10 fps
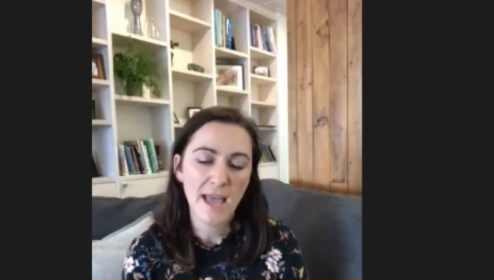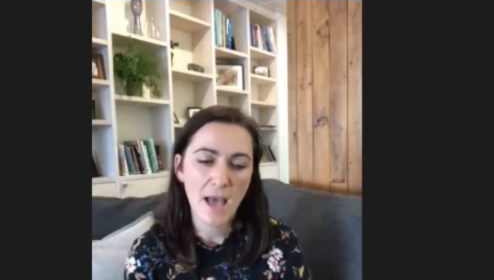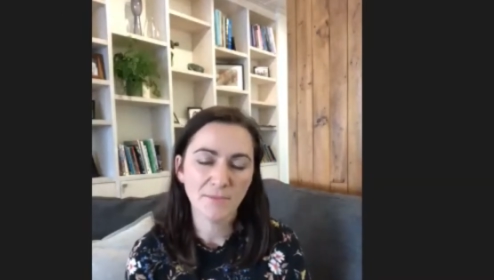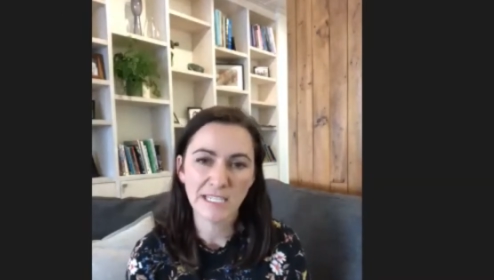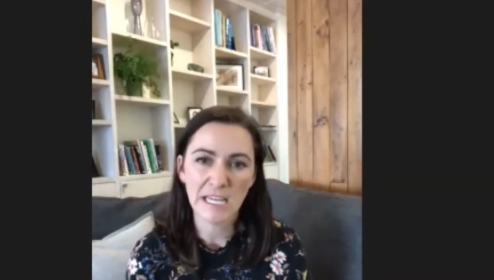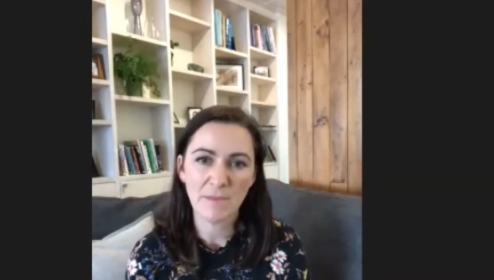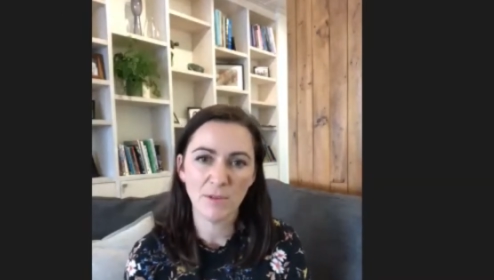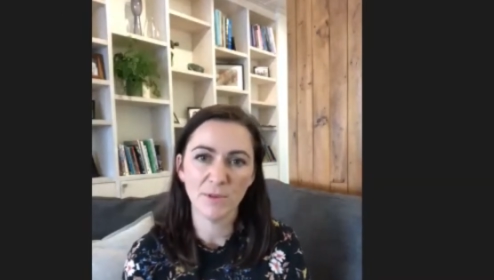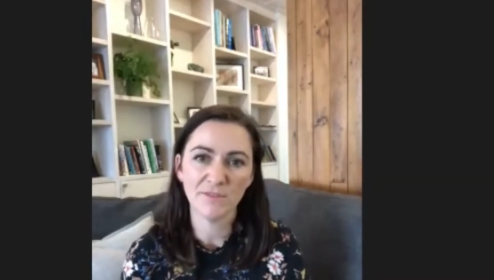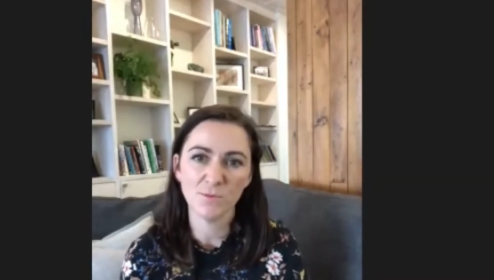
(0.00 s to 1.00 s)
just to give people
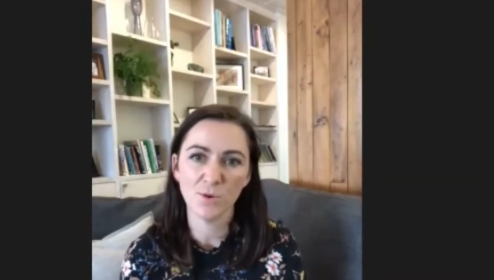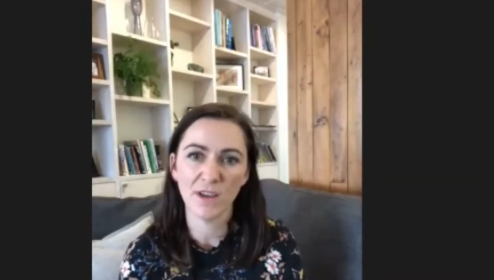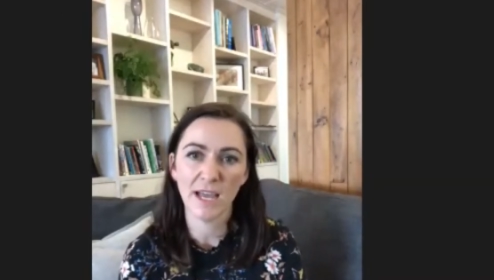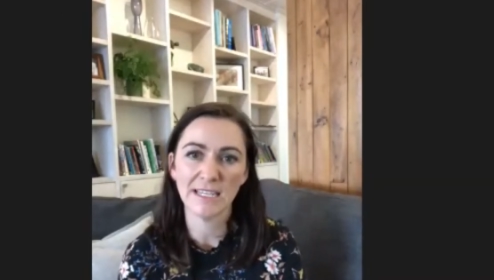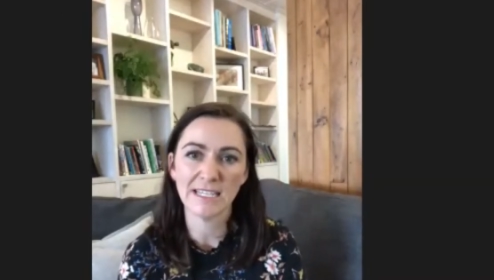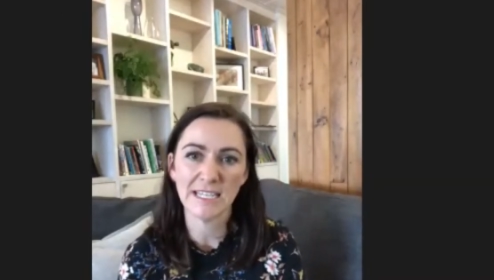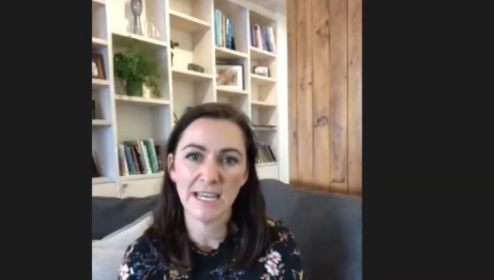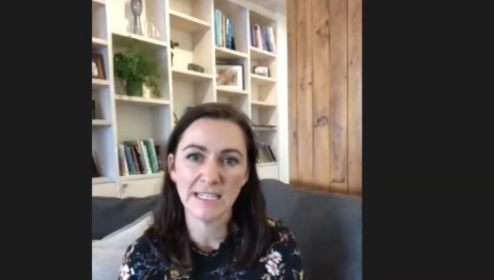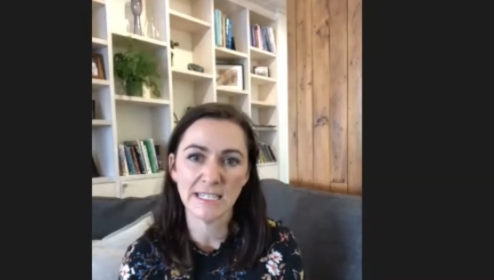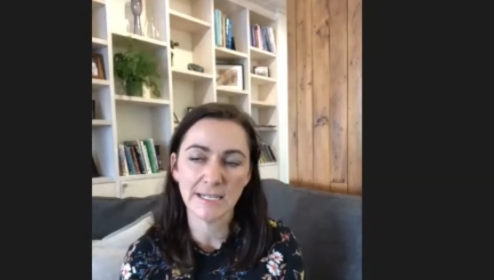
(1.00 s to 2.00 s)
a bit of more
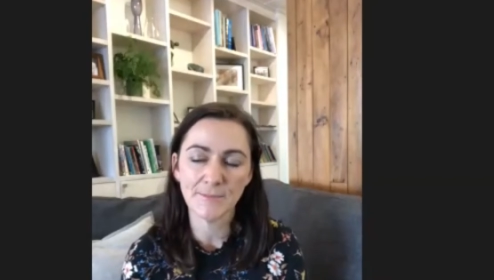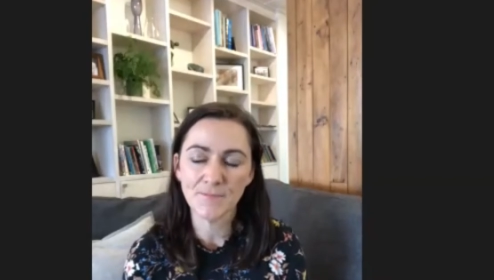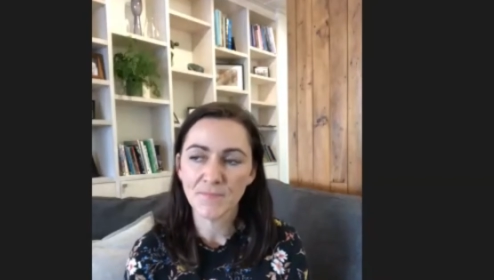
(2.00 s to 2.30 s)
understanding.